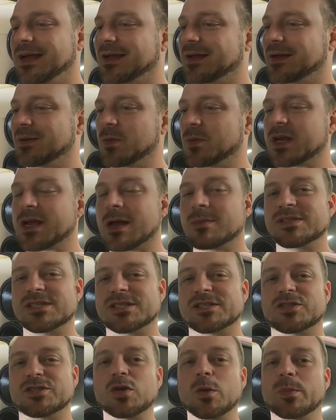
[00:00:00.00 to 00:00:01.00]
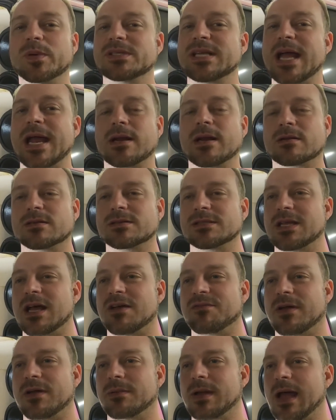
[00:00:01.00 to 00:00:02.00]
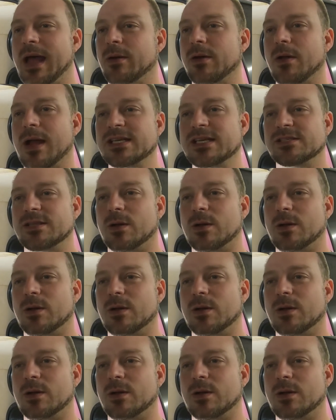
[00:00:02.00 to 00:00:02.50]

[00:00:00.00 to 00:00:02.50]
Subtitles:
When it comes to super technical stuff, I don't know.